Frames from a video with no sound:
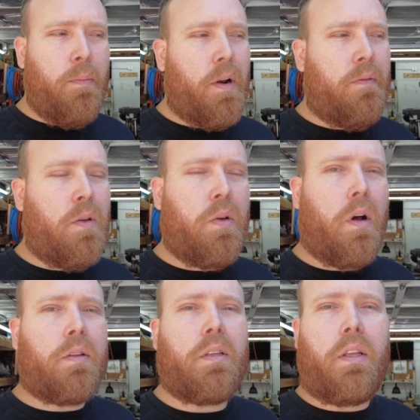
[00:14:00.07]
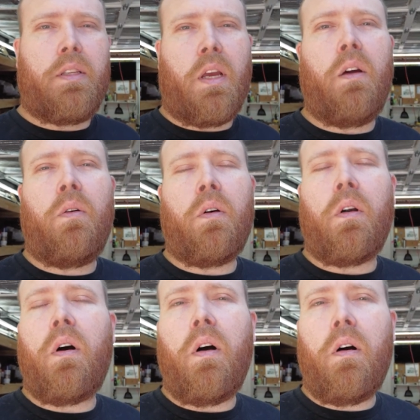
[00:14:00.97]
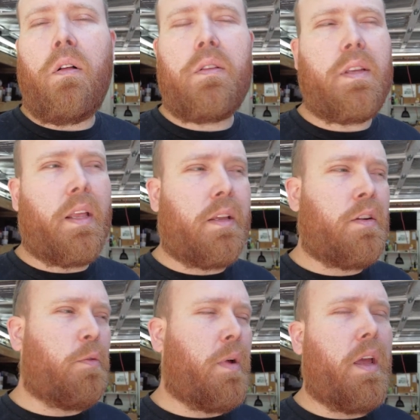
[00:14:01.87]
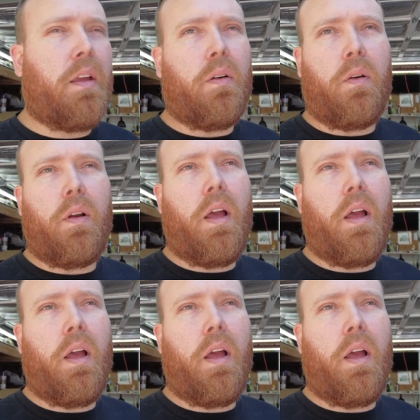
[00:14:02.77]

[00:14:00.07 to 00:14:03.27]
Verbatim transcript: but if you constantly tow or haul, say like a dirt bike or